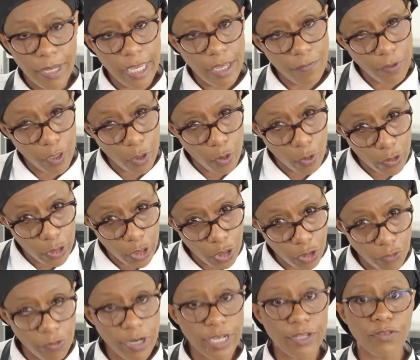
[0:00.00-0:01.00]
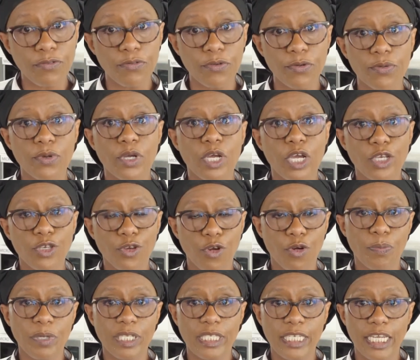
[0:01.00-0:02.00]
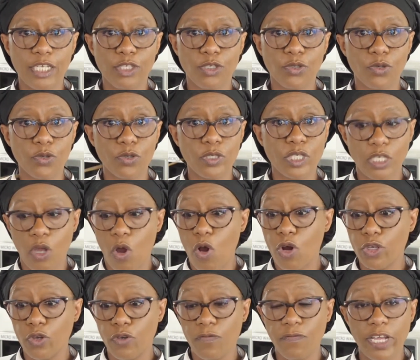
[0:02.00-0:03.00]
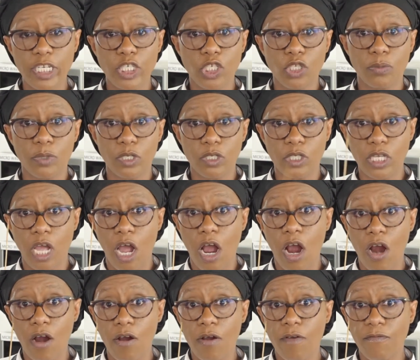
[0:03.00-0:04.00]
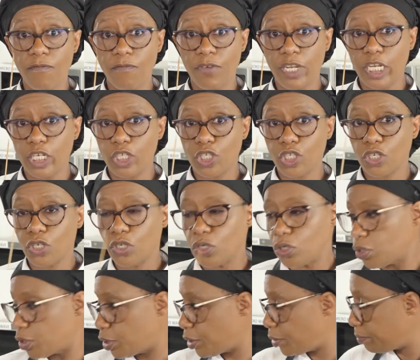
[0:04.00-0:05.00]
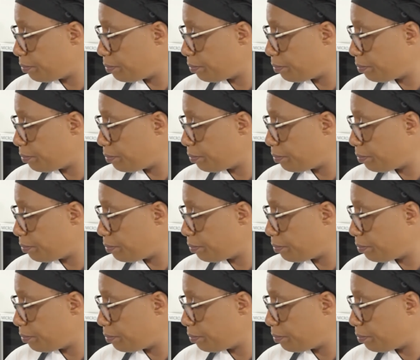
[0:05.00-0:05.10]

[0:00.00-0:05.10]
if it goes straight through, your potatoes or your vegetables are finished cooked.